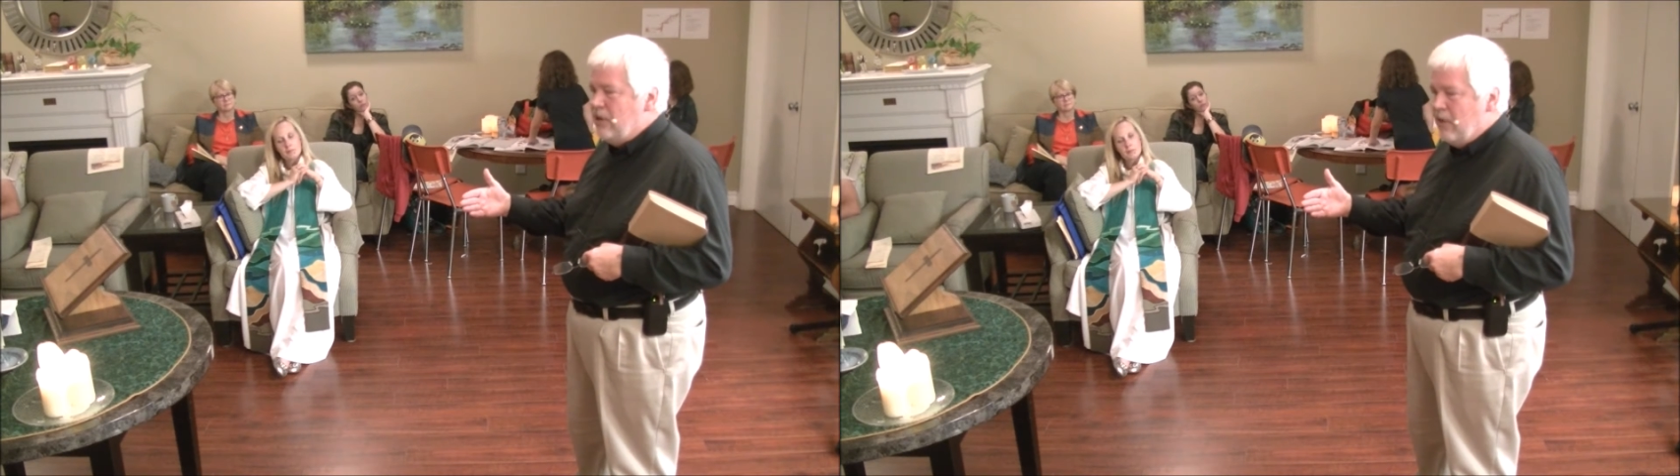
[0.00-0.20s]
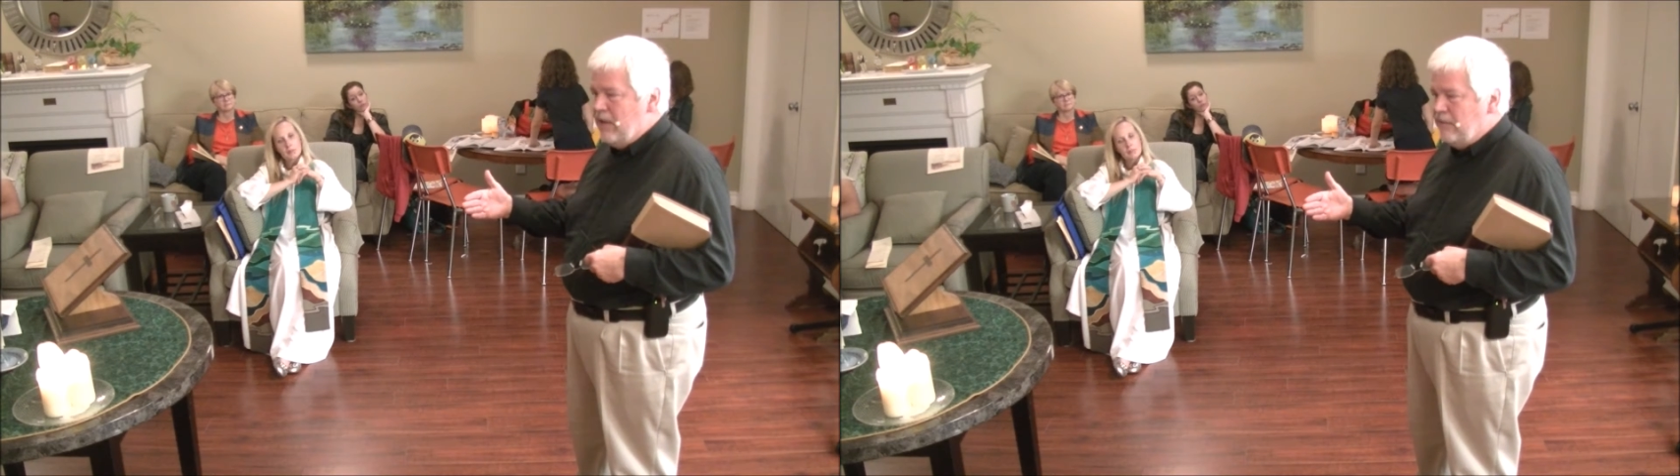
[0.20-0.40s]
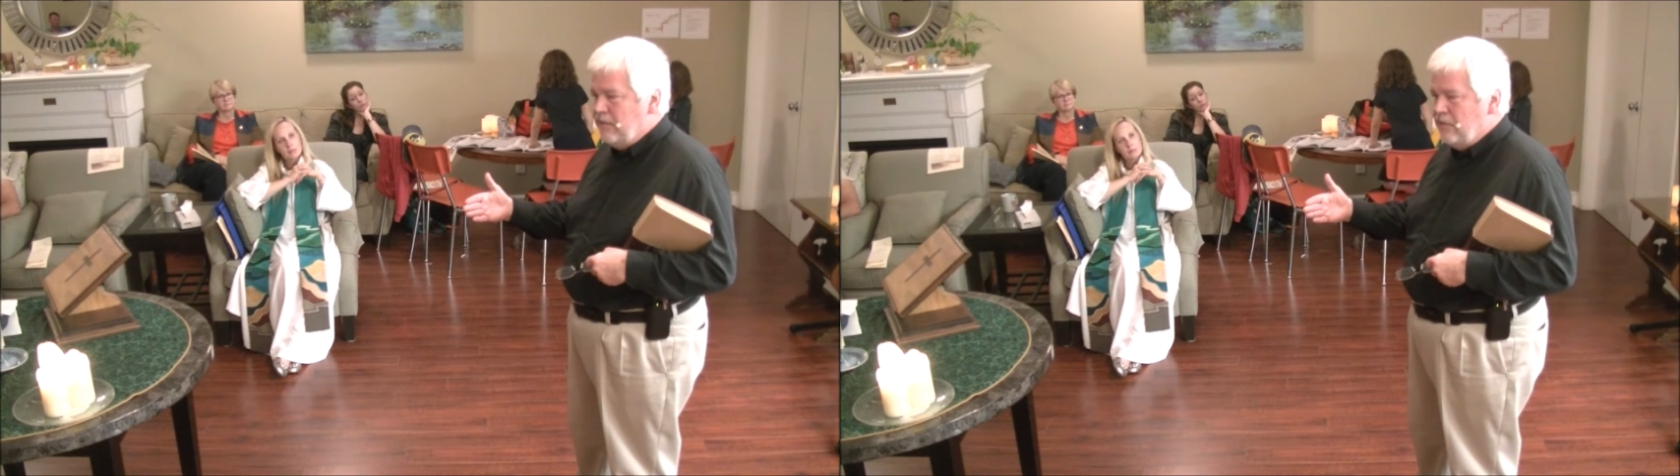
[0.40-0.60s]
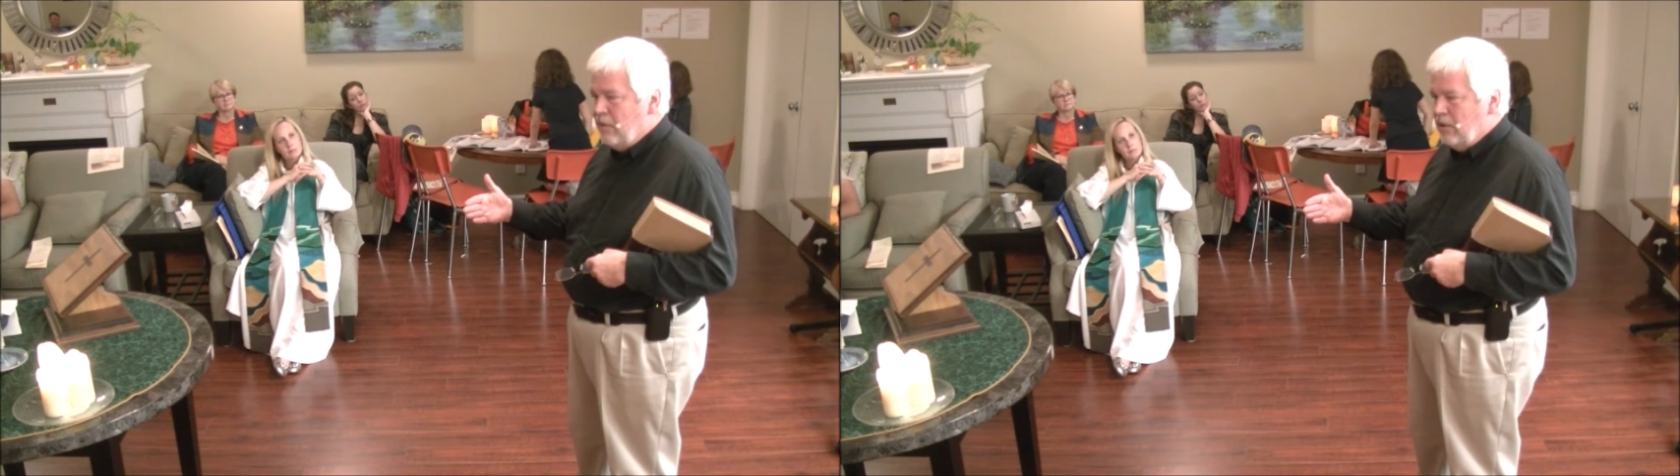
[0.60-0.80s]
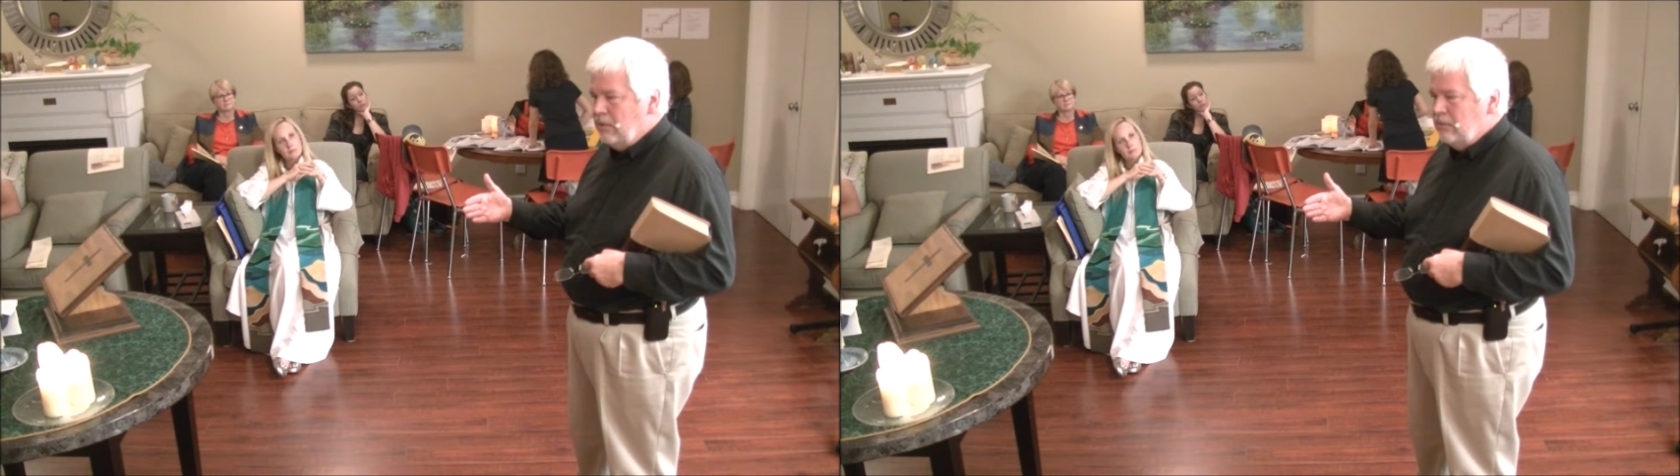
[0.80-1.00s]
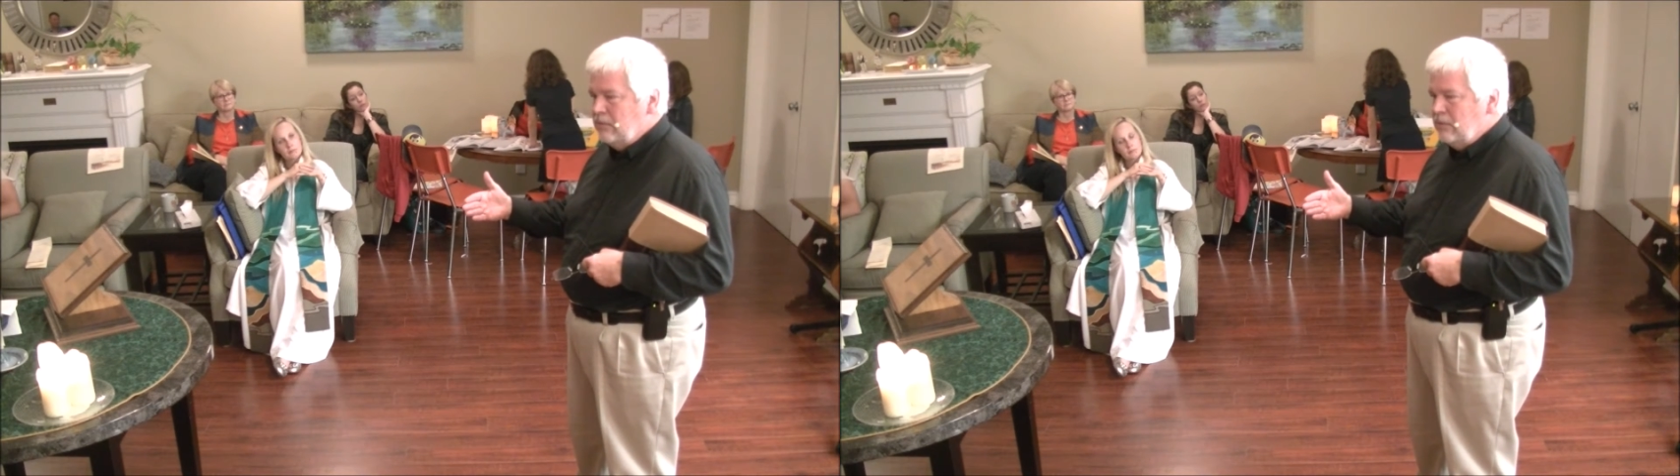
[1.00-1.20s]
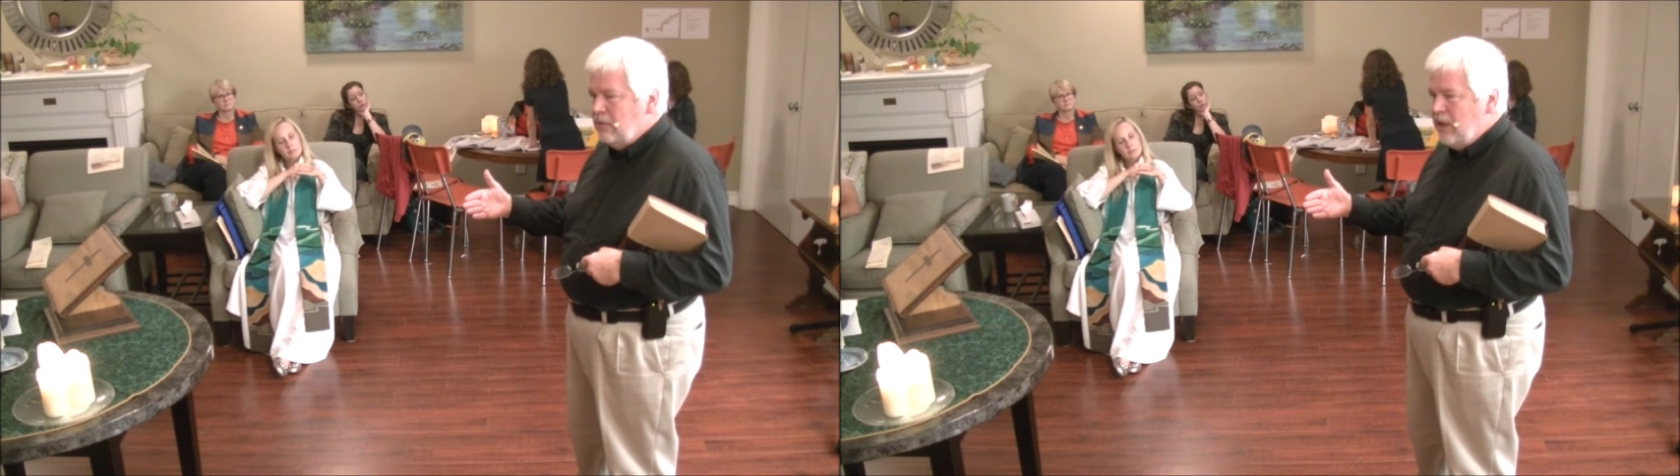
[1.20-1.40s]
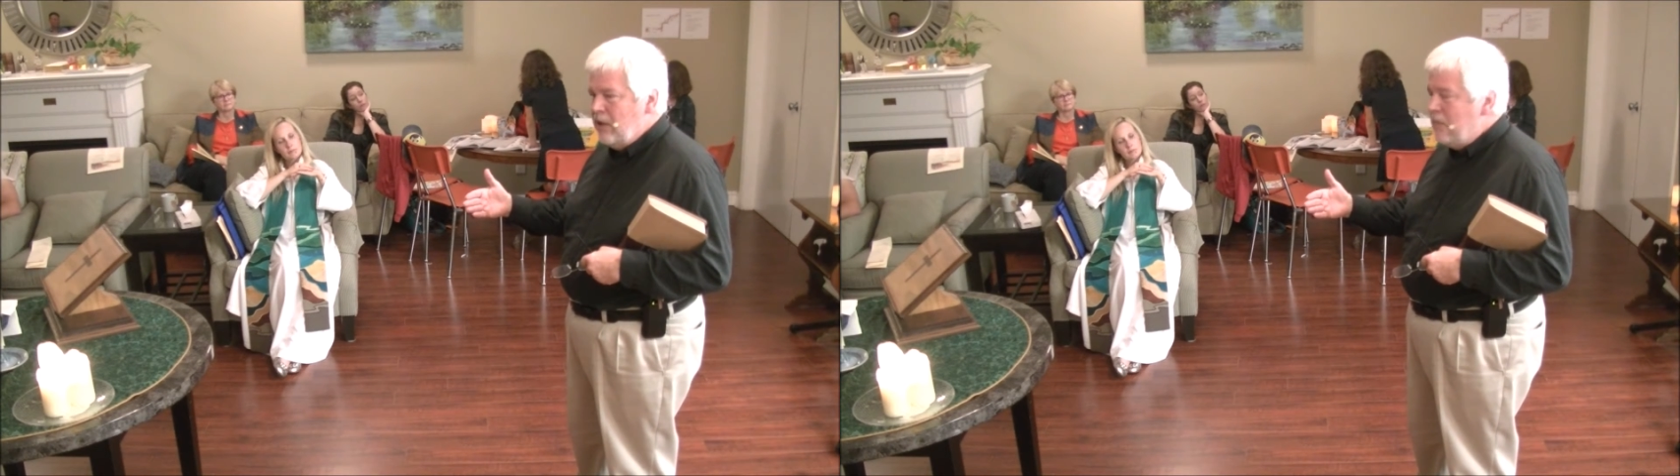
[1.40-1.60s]
grateful for?
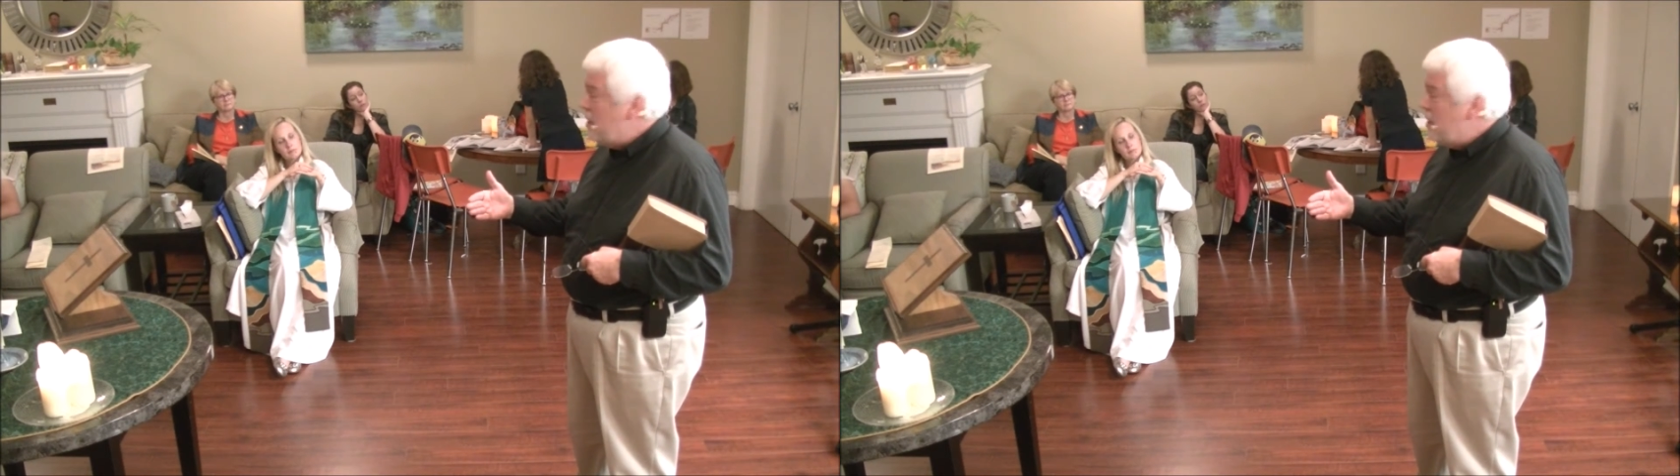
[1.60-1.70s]
And I'll